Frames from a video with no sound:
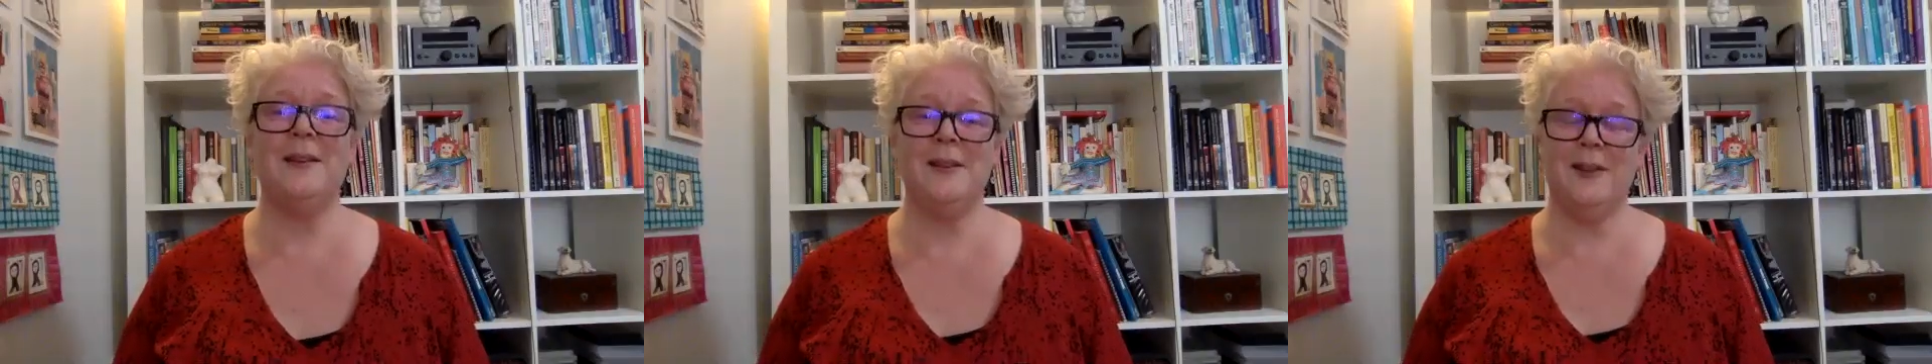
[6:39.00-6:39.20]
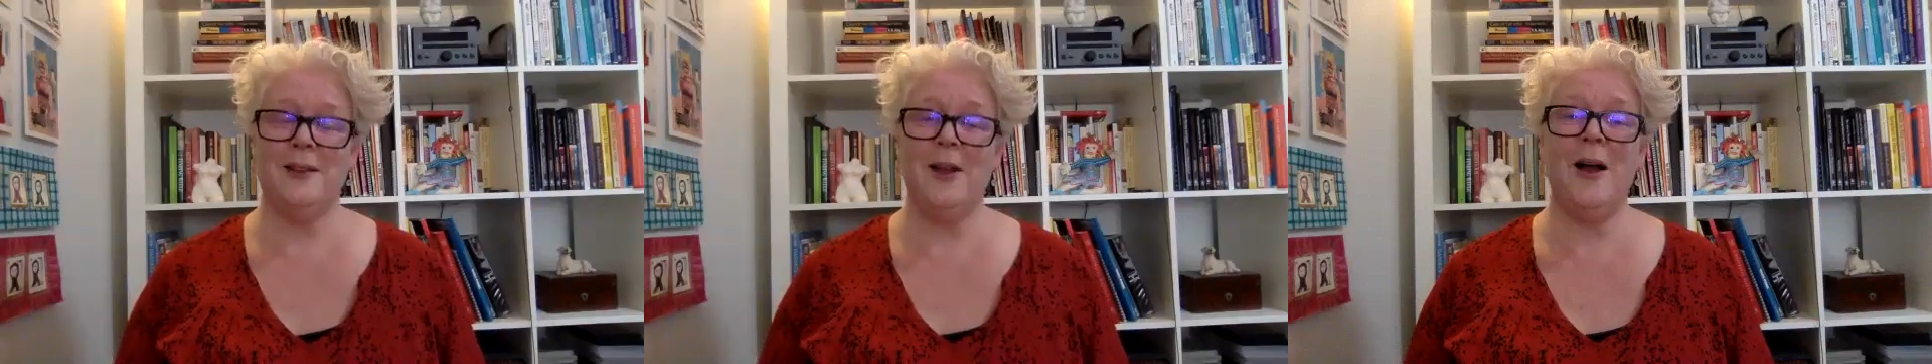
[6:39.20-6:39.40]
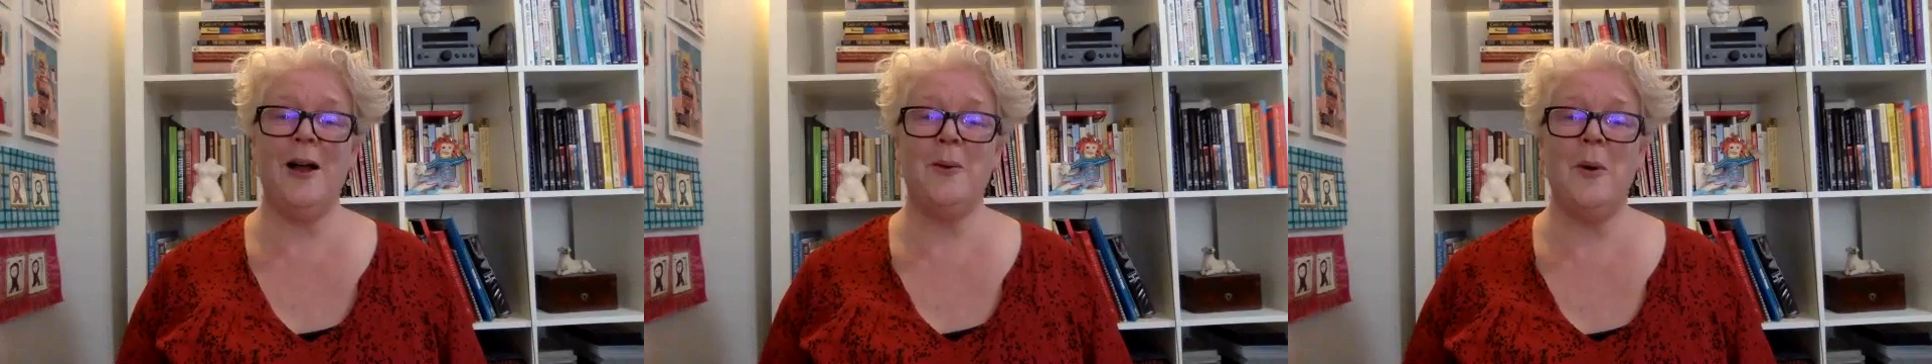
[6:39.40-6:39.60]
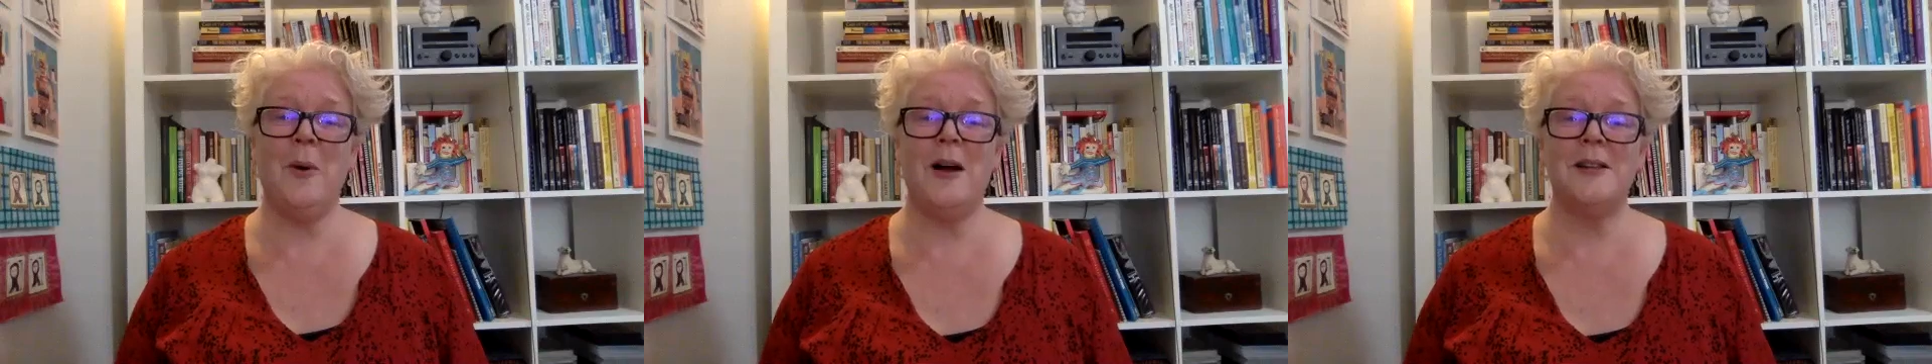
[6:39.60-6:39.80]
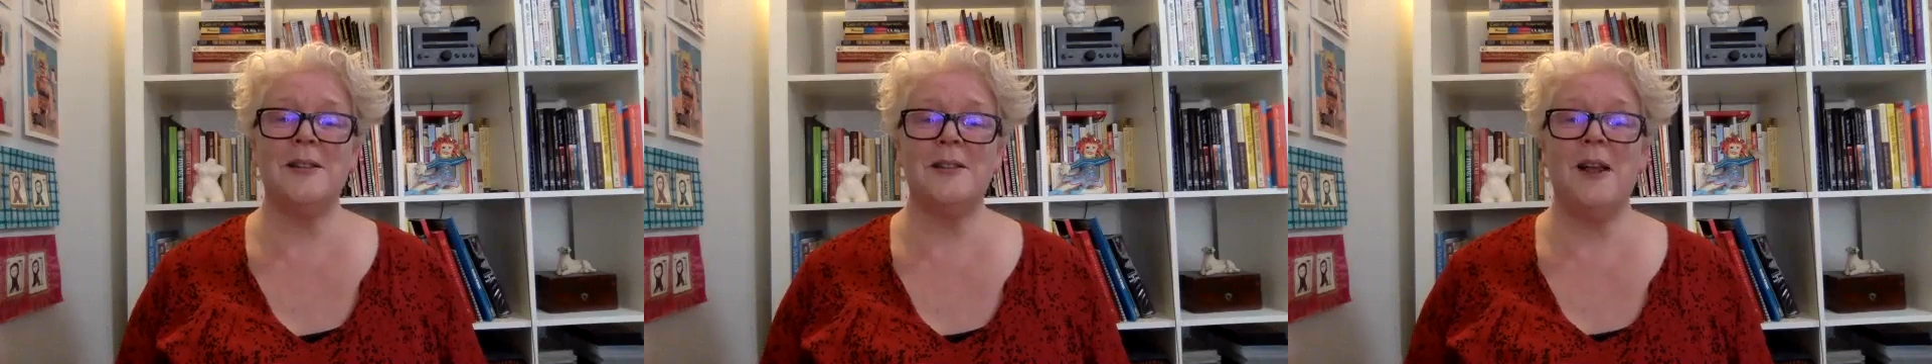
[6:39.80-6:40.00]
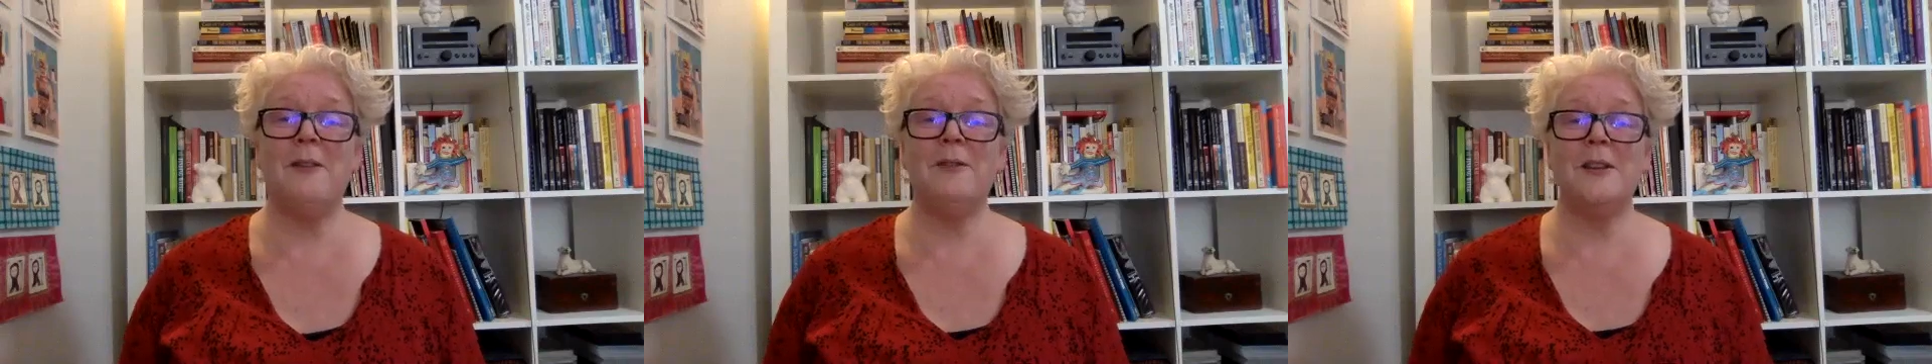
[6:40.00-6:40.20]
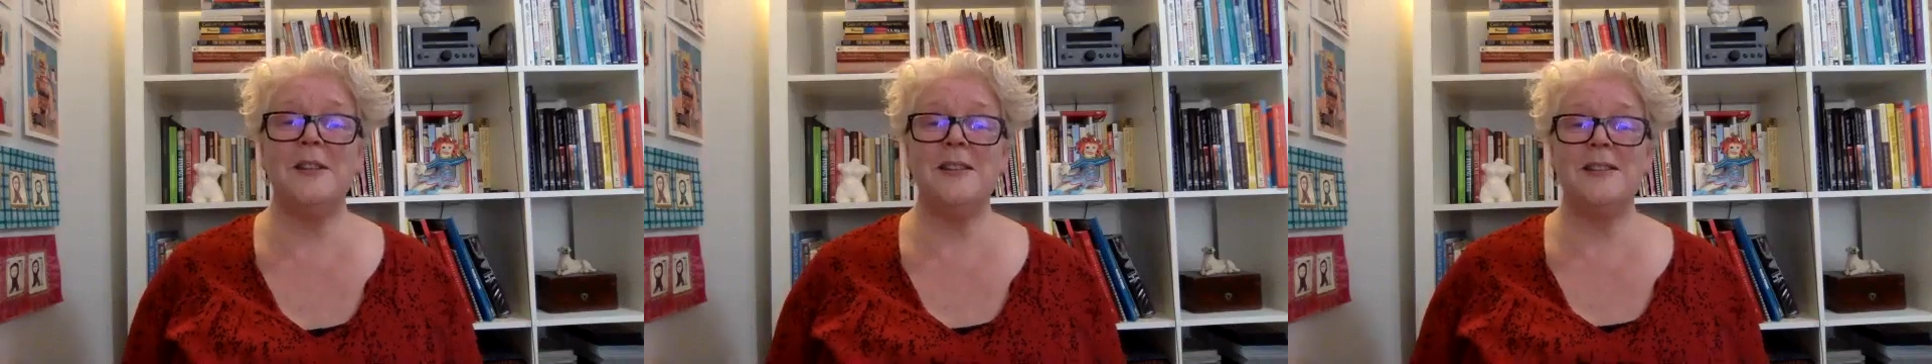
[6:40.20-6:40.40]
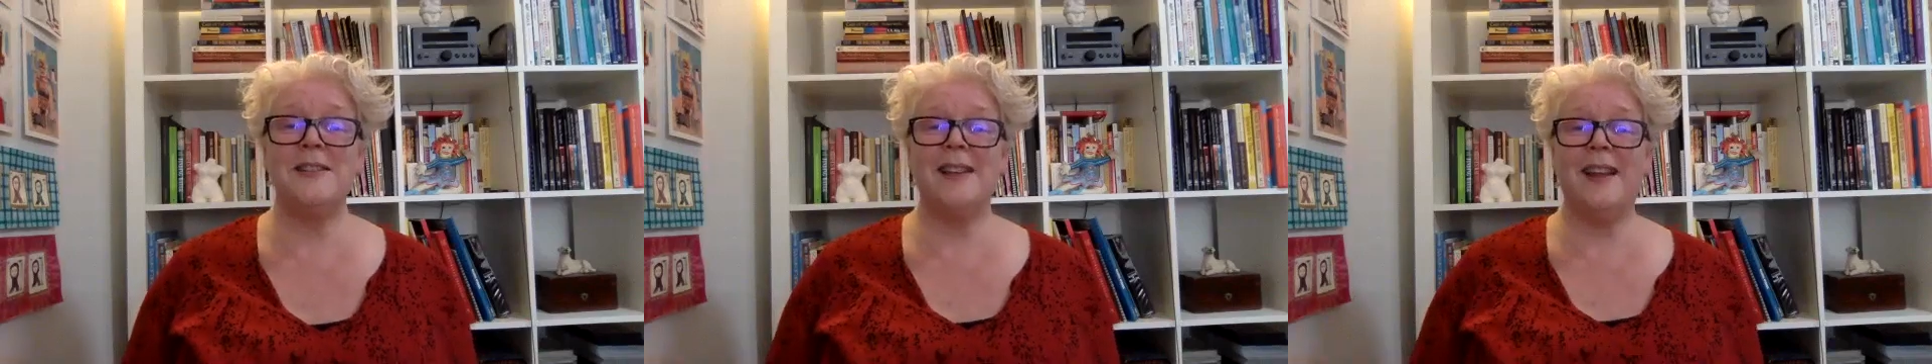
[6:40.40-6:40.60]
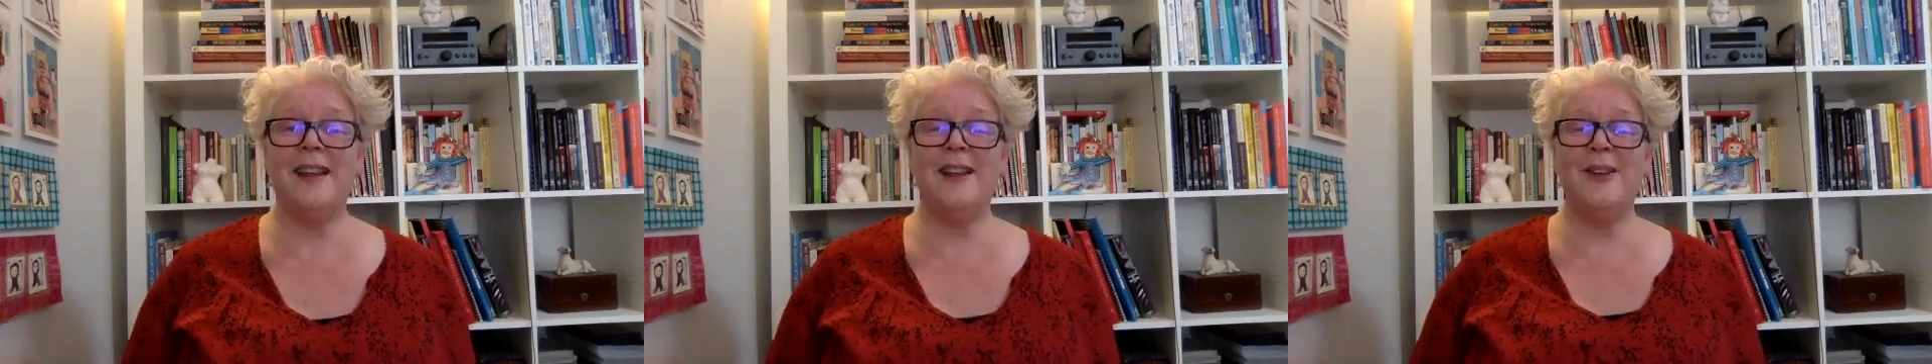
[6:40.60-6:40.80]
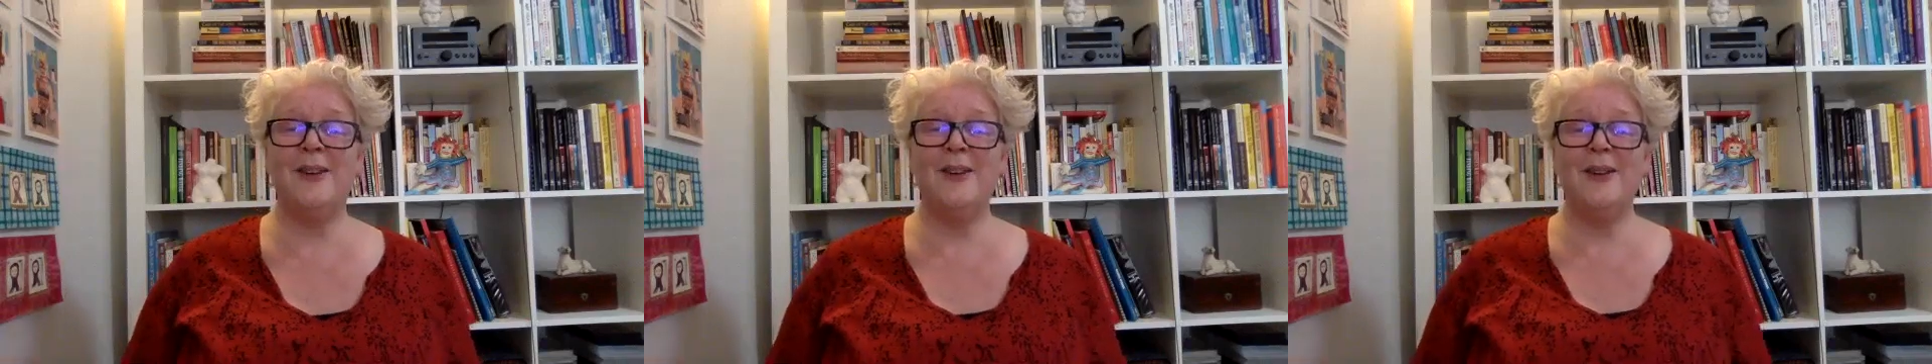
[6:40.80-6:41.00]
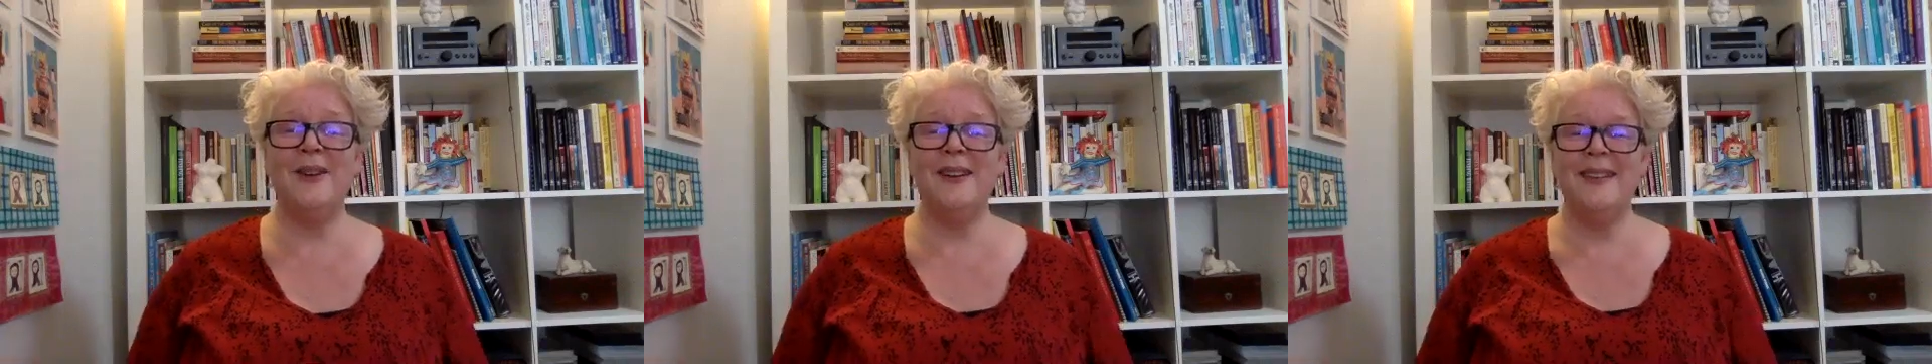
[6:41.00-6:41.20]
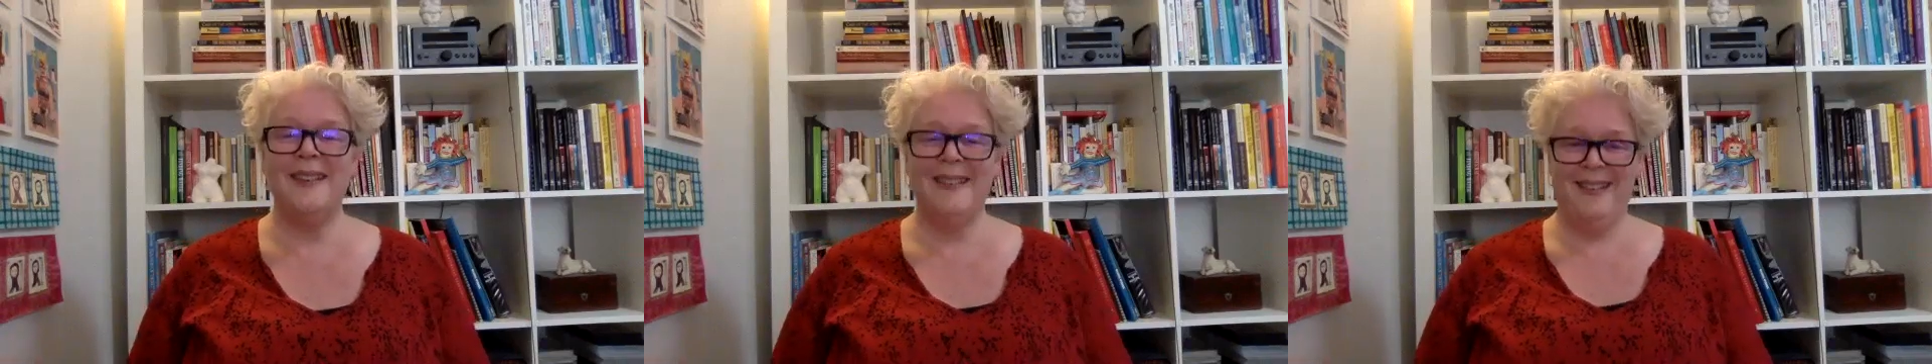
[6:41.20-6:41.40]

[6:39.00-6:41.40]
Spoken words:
likewise, lovely to see you